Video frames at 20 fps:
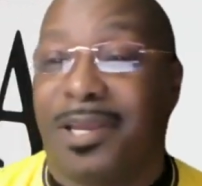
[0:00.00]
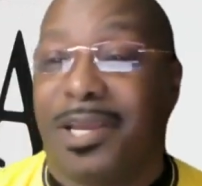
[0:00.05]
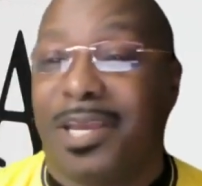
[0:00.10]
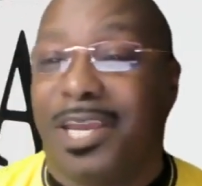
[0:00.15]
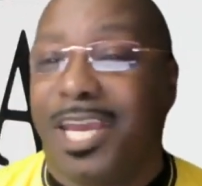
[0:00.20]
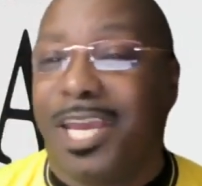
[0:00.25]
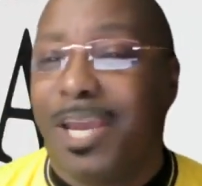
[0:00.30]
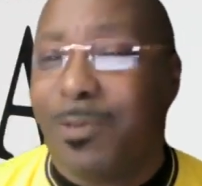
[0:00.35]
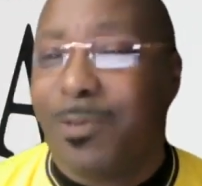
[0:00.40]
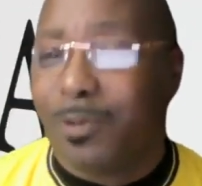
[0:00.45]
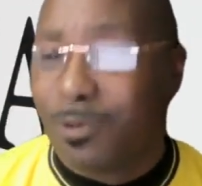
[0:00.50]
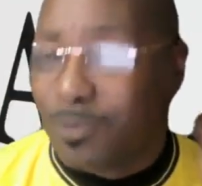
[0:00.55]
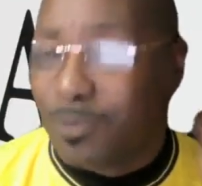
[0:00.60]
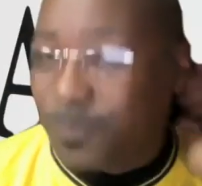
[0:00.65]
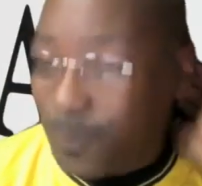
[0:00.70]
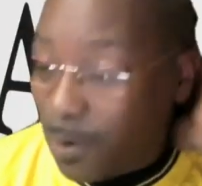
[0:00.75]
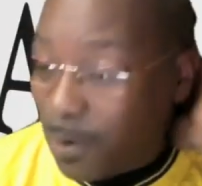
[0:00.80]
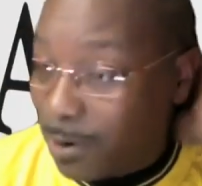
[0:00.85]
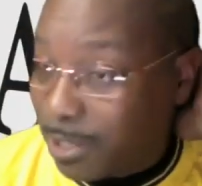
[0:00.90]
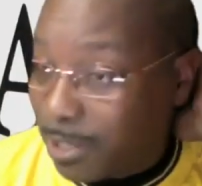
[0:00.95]
Hebrews
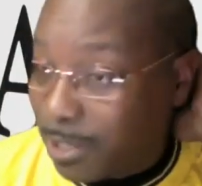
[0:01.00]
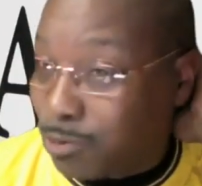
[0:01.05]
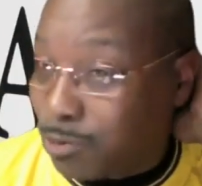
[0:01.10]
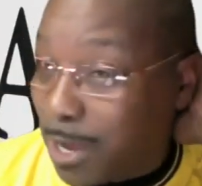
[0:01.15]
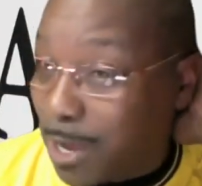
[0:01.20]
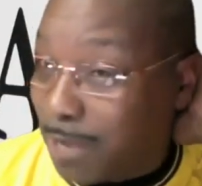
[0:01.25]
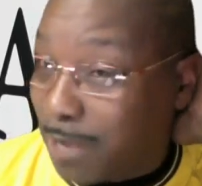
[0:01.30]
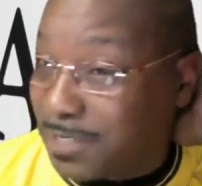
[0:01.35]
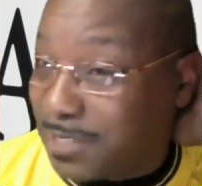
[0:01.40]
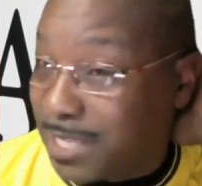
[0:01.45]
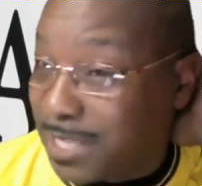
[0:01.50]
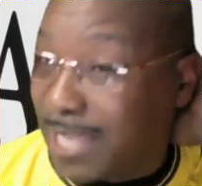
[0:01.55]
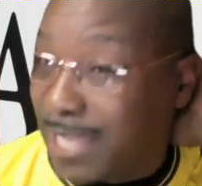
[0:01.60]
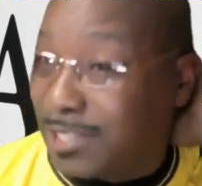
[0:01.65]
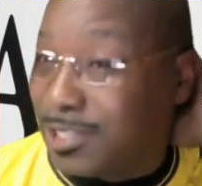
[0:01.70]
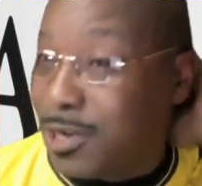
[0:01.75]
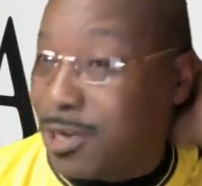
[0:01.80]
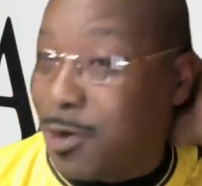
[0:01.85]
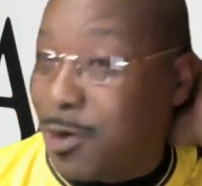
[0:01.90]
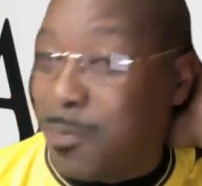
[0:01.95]
four and twelve
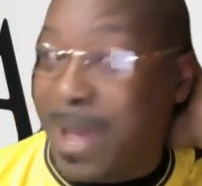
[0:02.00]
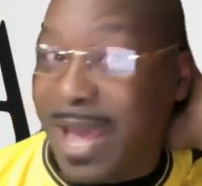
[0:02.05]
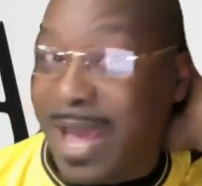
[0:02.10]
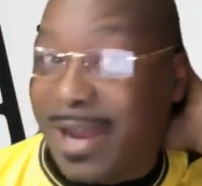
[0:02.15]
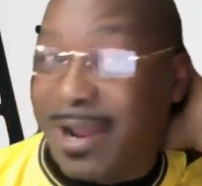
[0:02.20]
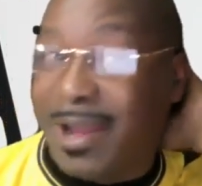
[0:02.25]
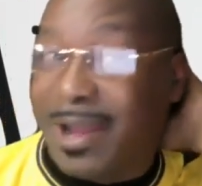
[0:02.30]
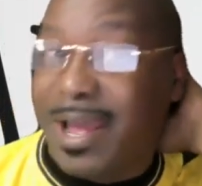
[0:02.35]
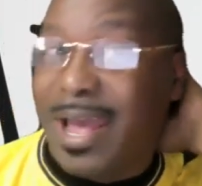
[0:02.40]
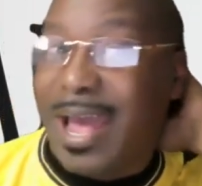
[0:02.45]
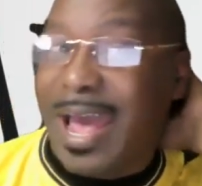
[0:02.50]
says, no matter